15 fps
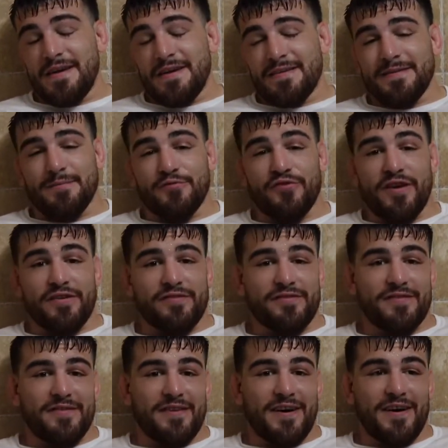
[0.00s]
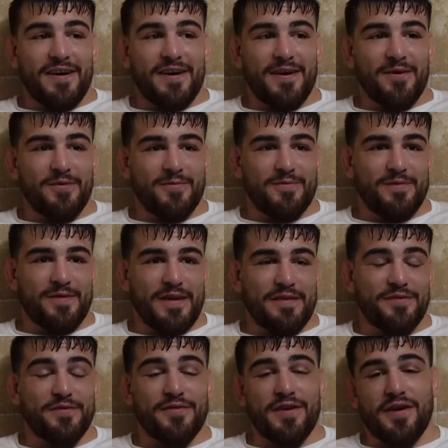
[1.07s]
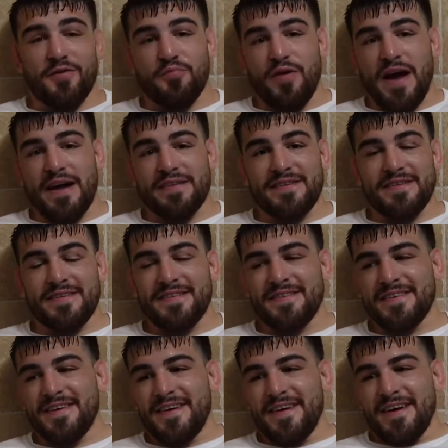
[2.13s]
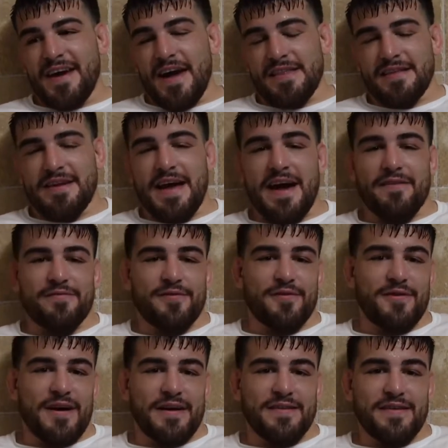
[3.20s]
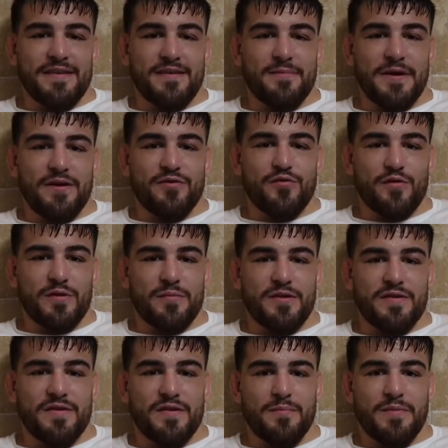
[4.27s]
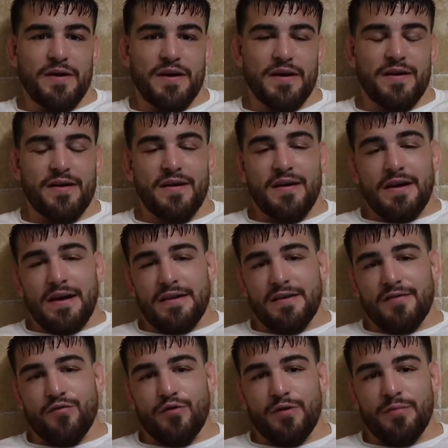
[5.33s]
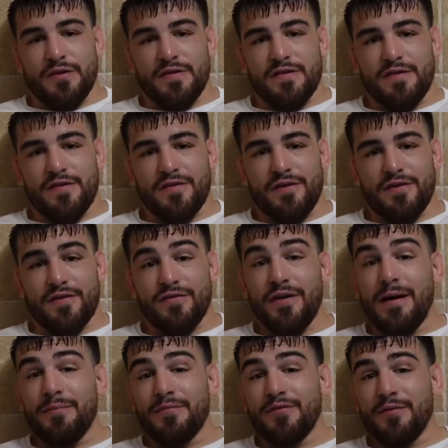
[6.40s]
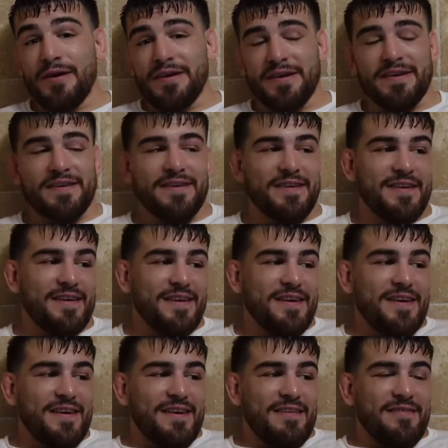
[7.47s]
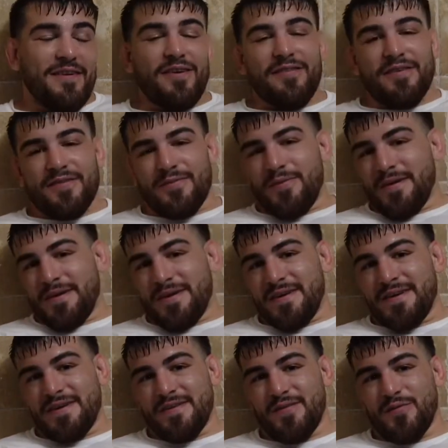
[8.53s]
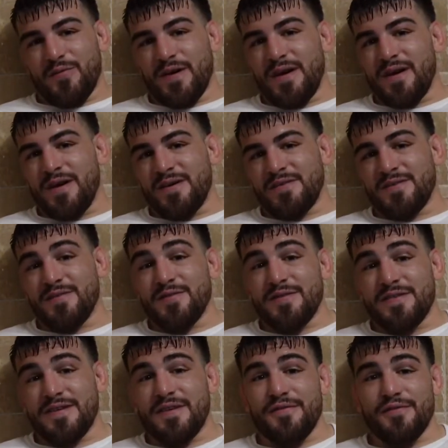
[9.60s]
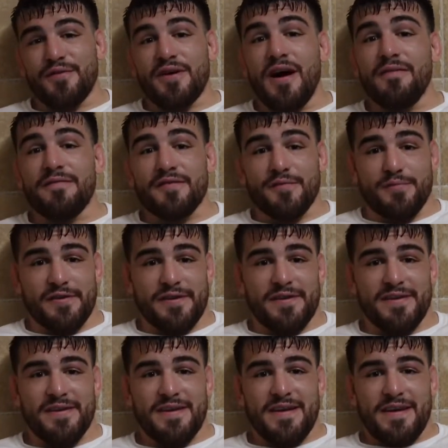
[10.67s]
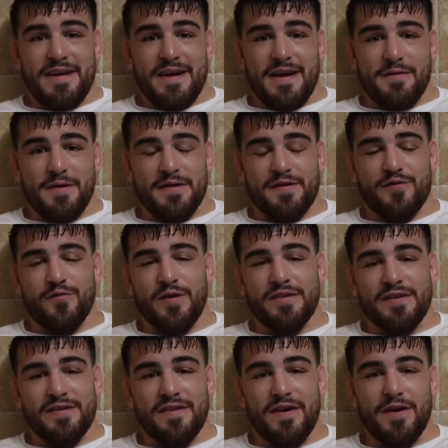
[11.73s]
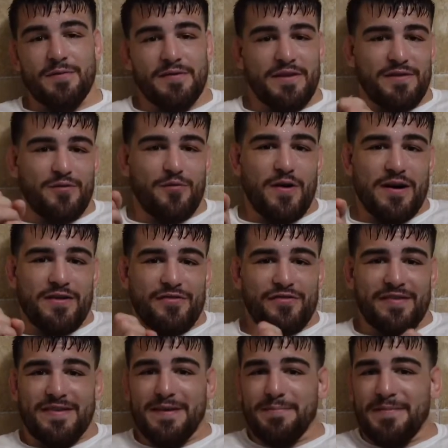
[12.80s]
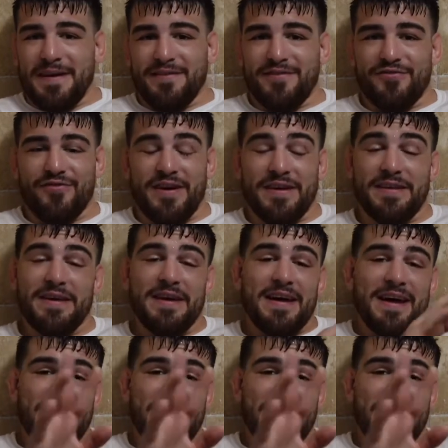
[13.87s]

Because I'm drenched. As you saw, our practice, and then after I did about 20 minutes on the bike, and then 20 minutes in the sauna, so I'm sweaty. Very, very sweaty. To where, to do this interview comfortably, I'd rather sweat in the tub and let the water just seep down the drain.